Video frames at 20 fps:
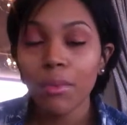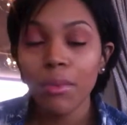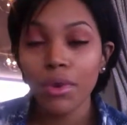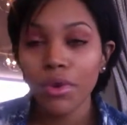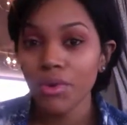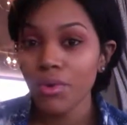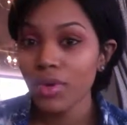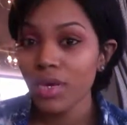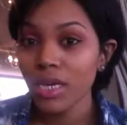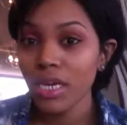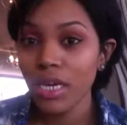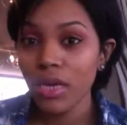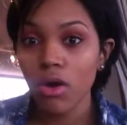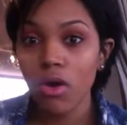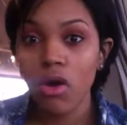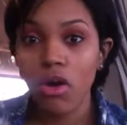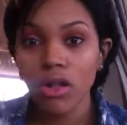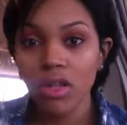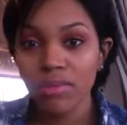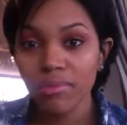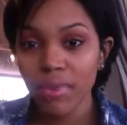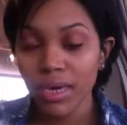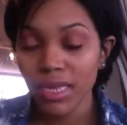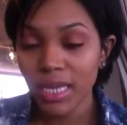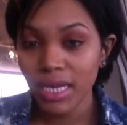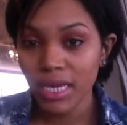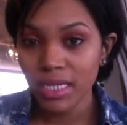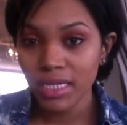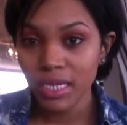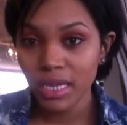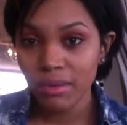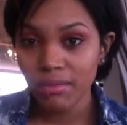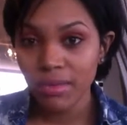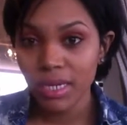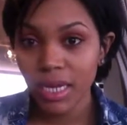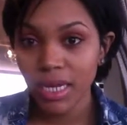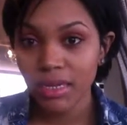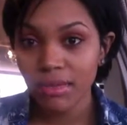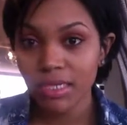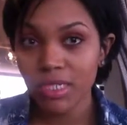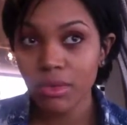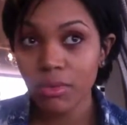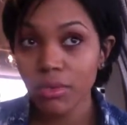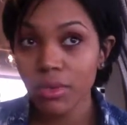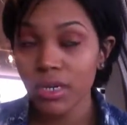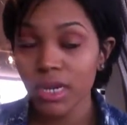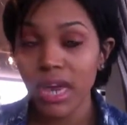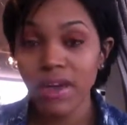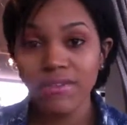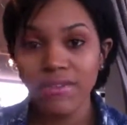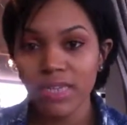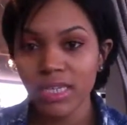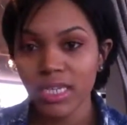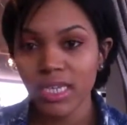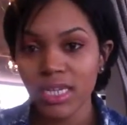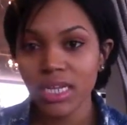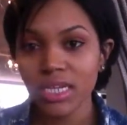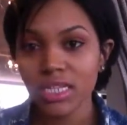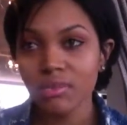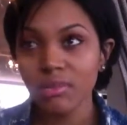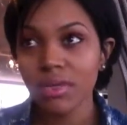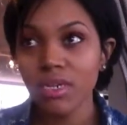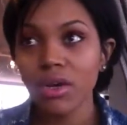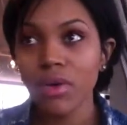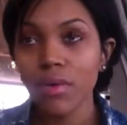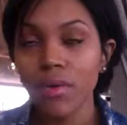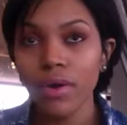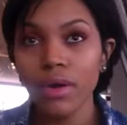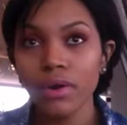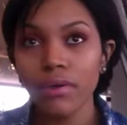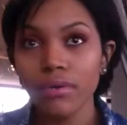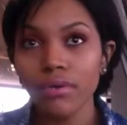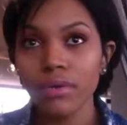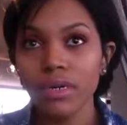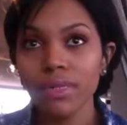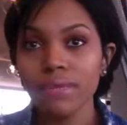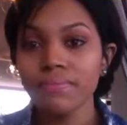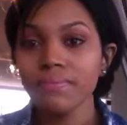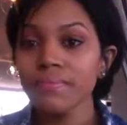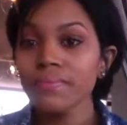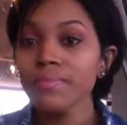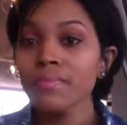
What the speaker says: where you can get all of my latest updates on everything that's been going on.